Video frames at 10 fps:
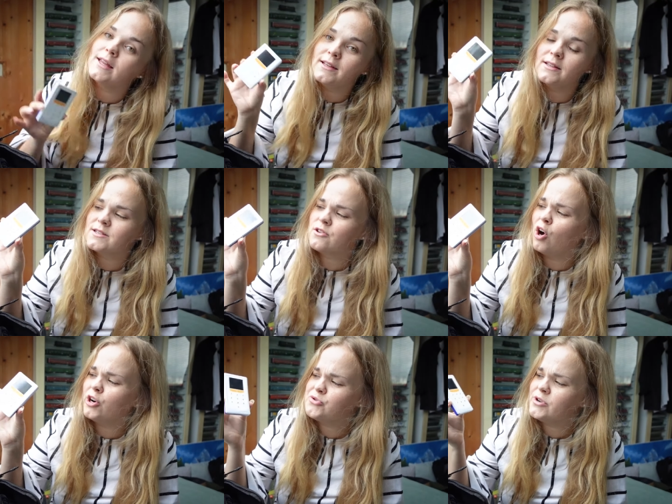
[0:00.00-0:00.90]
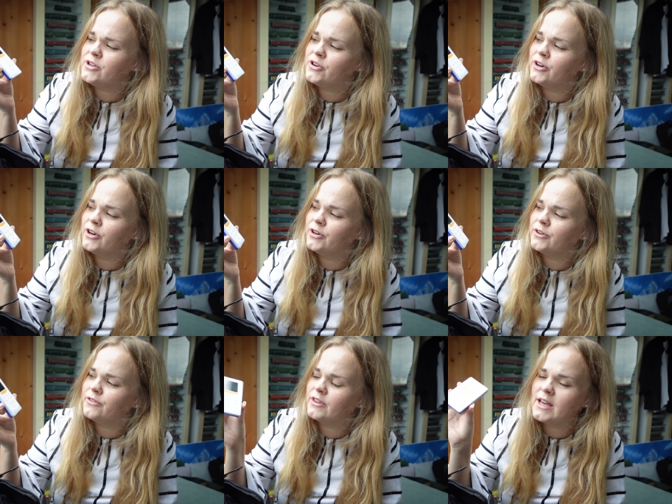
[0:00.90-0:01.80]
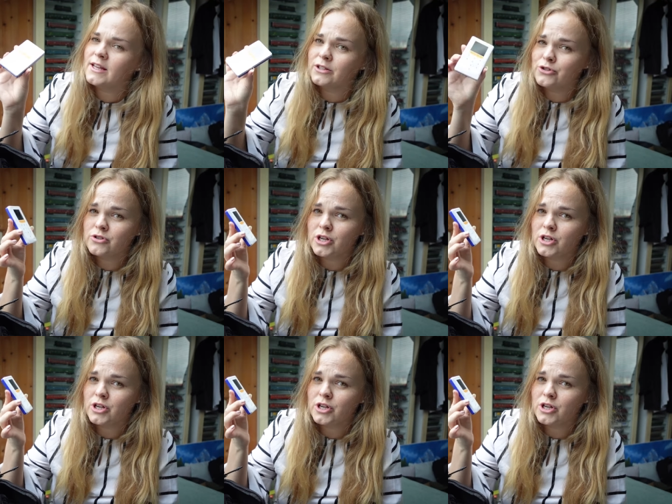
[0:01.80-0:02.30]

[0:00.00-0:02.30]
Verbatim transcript: And then this card reader thing that you